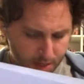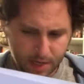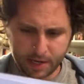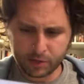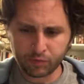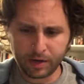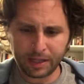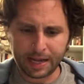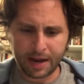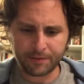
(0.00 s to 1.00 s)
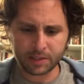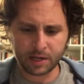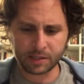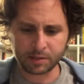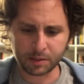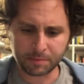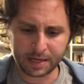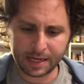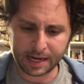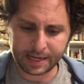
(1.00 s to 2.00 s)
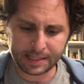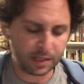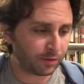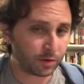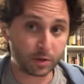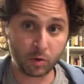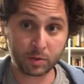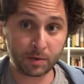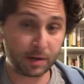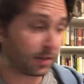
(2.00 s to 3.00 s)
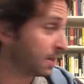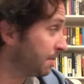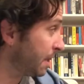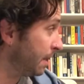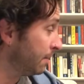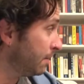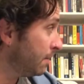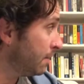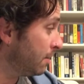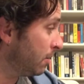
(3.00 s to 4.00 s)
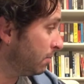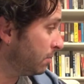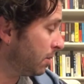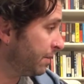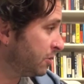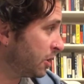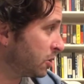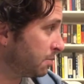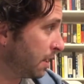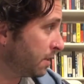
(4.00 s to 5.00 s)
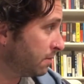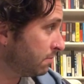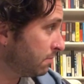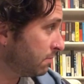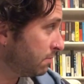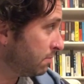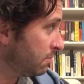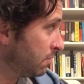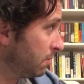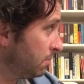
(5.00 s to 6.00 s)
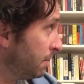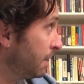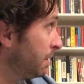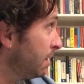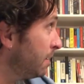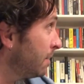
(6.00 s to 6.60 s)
He's really emphasizing some key ideas for us. Oh, someone else is coming in. Oh, no, they've changed their mind. Oh, maybe?